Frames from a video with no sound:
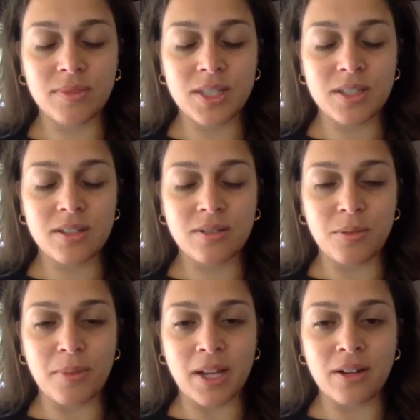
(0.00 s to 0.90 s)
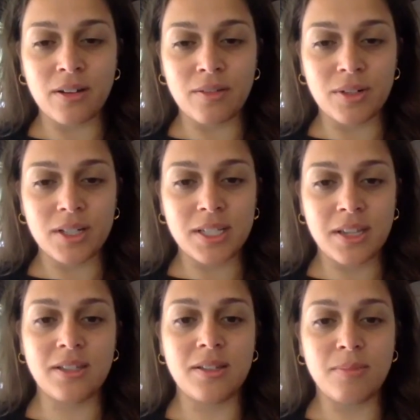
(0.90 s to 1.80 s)
Just a reminder of what it
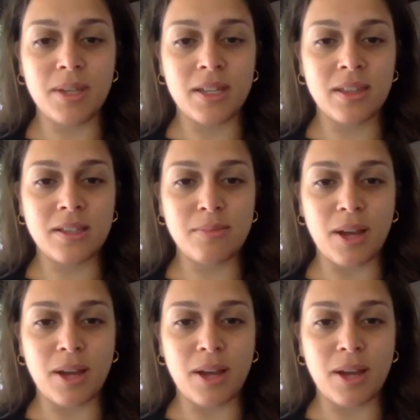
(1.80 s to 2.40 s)
takes to be in this